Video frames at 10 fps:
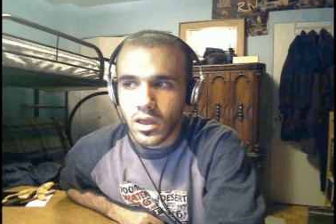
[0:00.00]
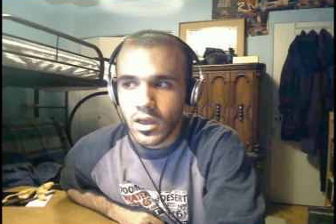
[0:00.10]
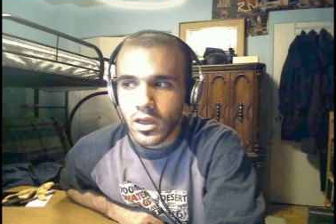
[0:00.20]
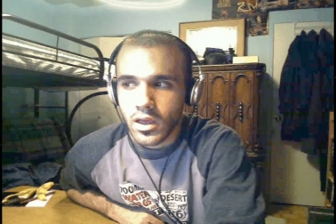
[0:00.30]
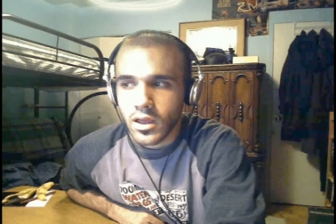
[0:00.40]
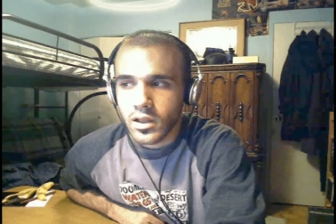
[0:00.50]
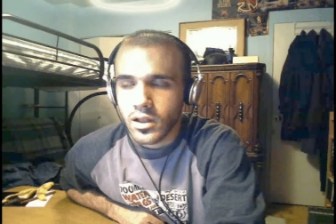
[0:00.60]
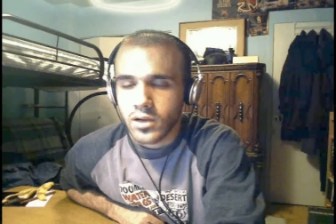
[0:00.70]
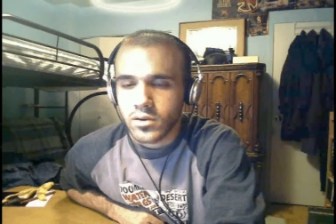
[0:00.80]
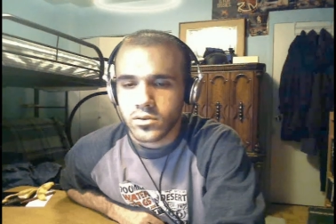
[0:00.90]
And
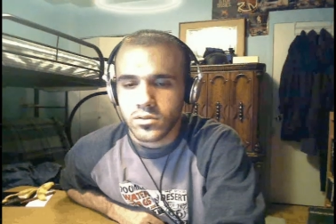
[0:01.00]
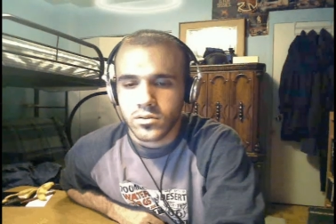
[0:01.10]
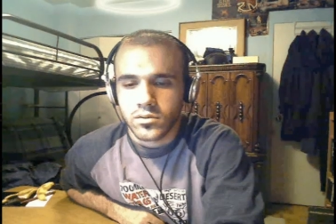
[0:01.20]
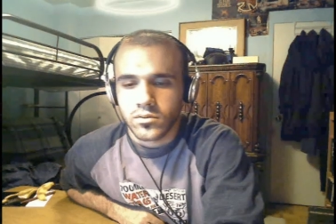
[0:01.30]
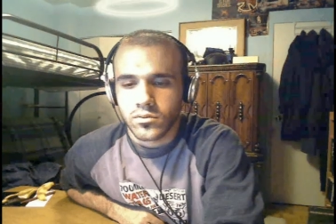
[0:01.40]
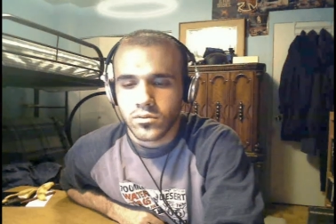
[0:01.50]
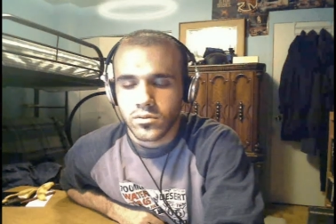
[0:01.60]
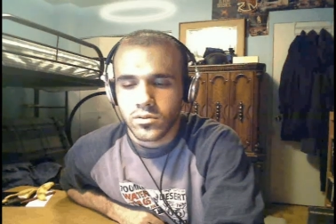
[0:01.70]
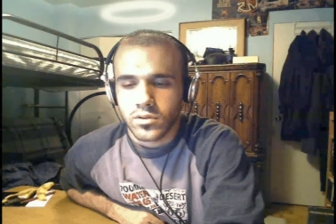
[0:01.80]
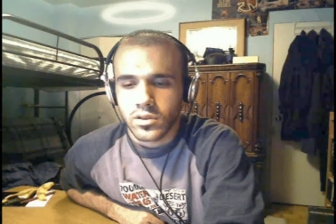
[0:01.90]
uh,
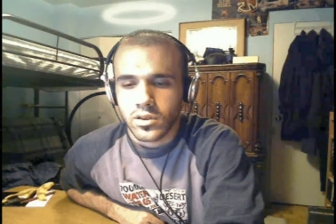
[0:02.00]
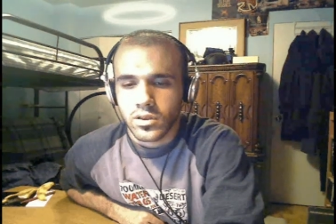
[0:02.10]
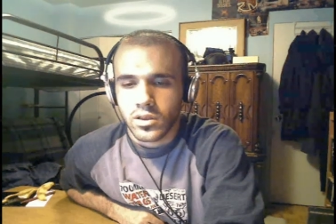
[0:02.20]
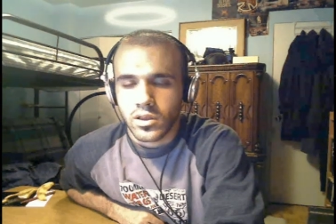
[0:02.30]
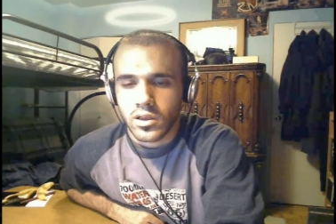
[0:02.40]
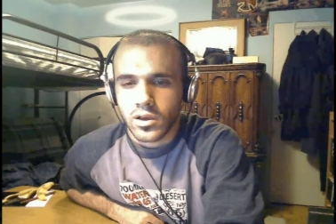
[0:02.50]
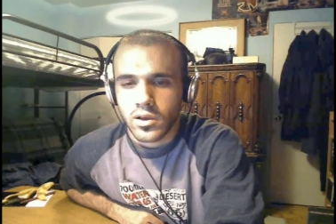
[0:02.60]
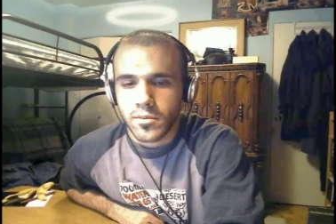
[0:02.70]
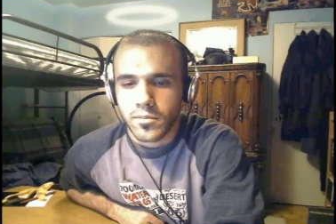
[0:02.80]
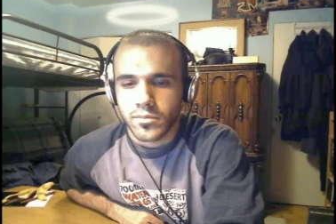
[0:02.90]
he,
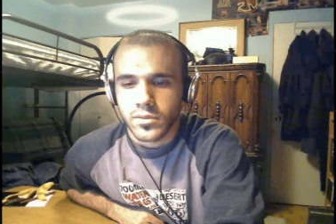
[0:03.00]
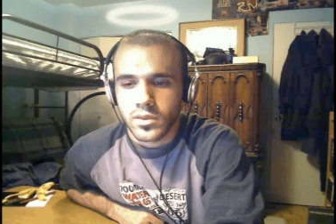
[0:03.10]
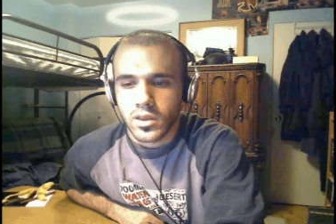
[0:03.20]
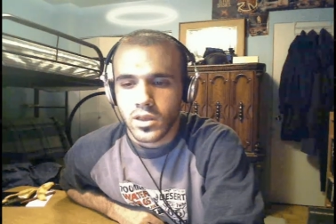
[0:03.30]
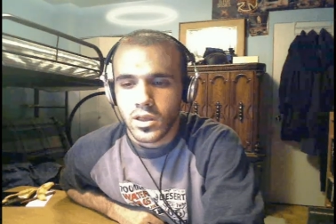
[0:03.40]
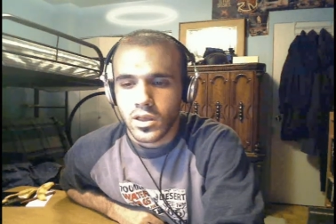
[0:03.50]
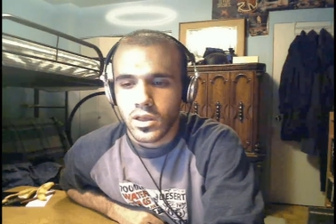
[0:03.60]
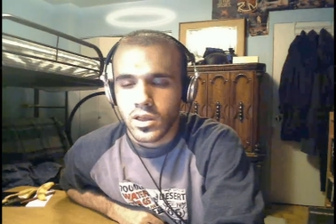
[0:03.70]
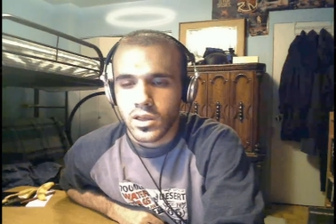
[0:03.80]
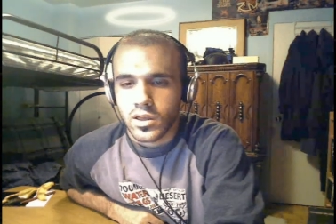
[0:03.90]
um,
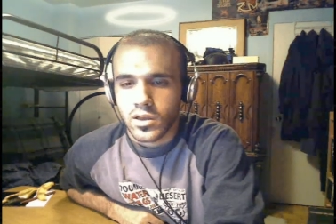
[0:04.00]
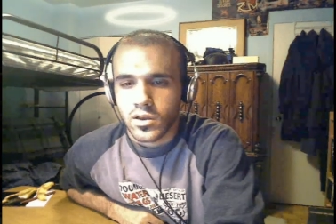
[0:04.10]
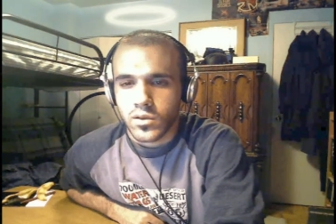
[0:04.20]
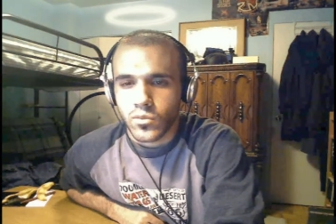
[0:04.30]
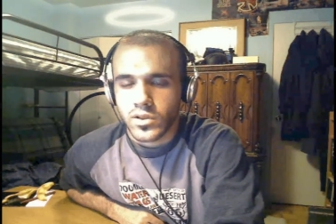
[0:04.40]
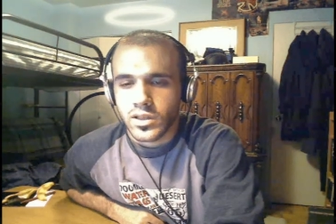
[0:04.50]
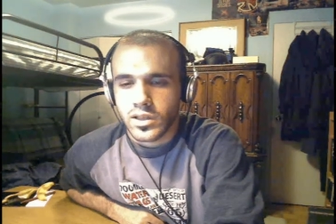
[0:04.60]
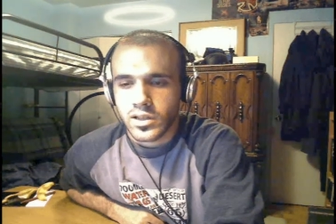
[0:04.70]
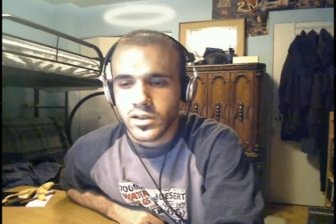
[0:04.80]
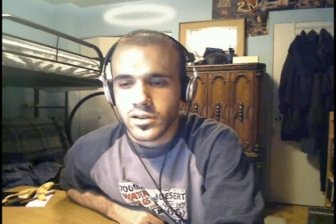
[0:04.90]
when they get
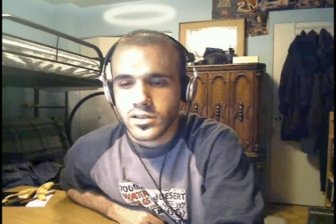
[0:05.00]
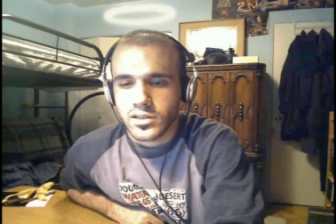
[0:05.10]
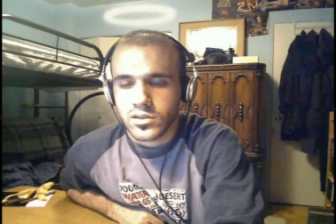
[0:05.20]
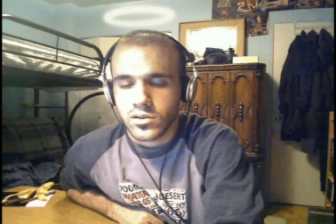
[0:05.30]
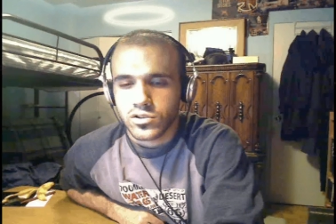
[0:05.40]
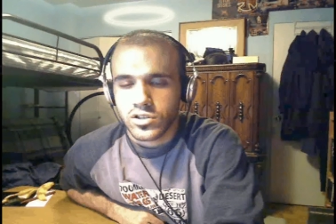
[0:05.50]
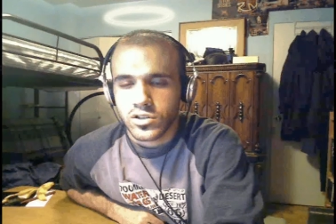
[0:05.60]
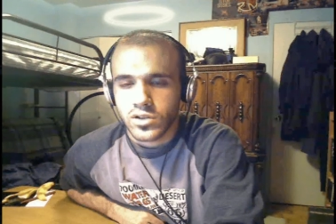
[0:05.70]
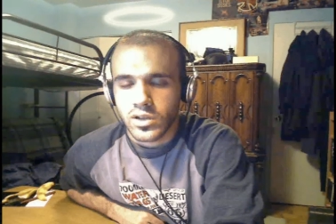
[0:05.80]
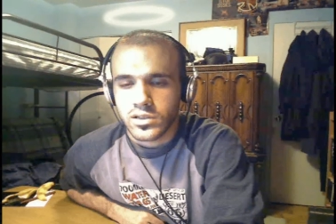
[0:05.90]
there, he says, "Oh shit, you
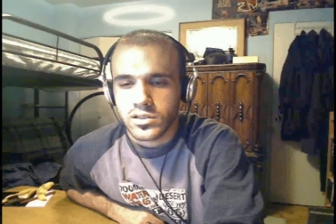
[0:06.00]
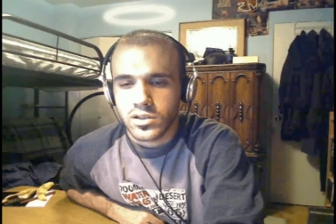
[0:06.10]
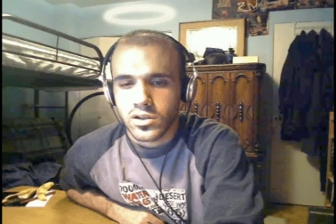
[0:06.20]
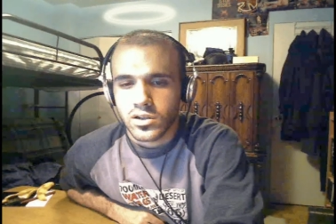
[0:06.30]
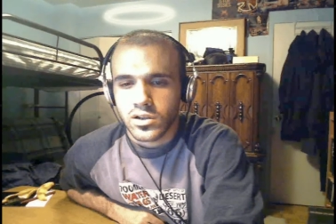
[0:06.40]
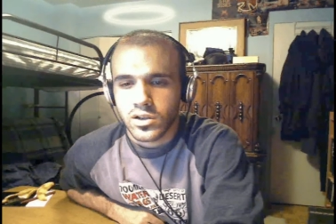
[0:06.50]
guys are."